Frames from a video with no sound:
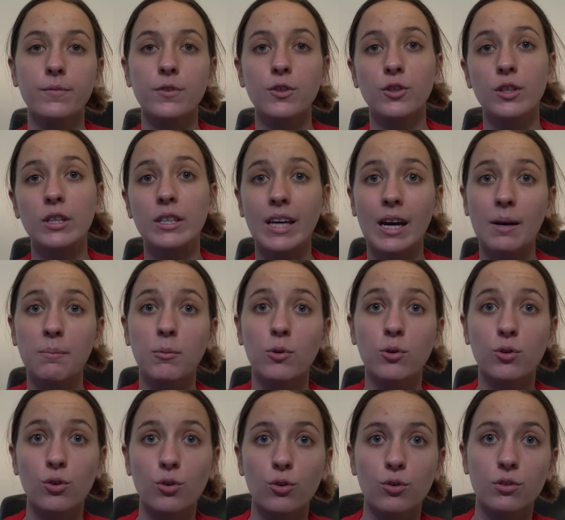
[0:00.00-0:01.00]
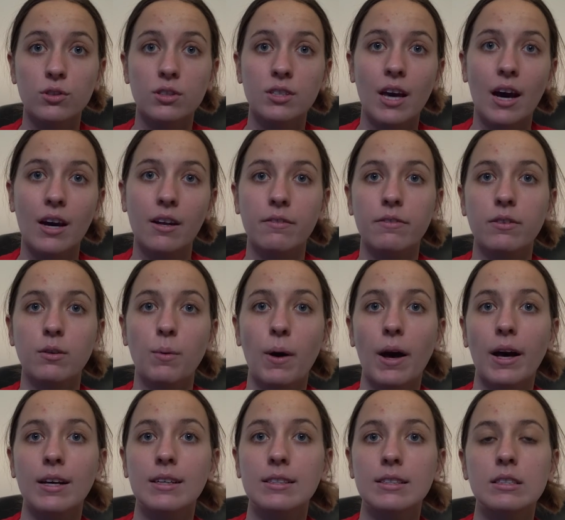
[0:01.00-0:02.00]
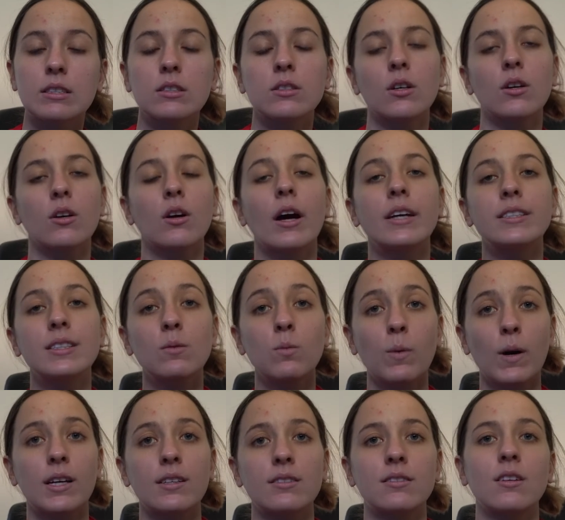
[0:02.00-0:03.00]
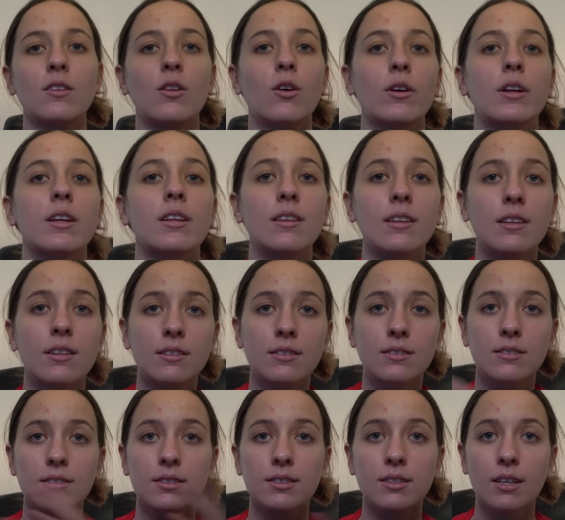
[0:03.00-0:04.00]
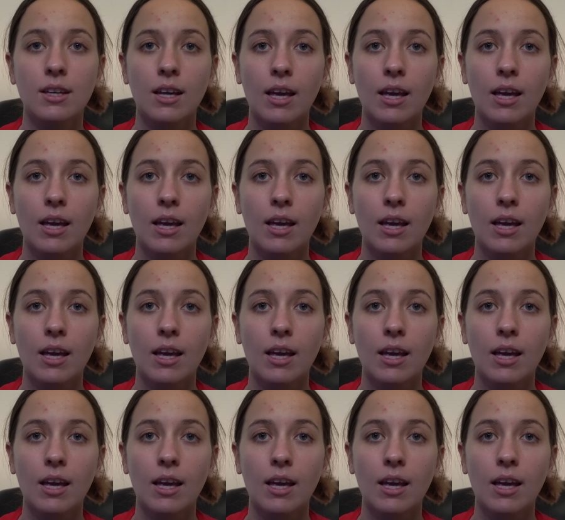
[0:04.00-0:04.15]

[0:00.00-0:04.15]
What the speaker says: you can get more use out of the wax. So I did waste a lot in this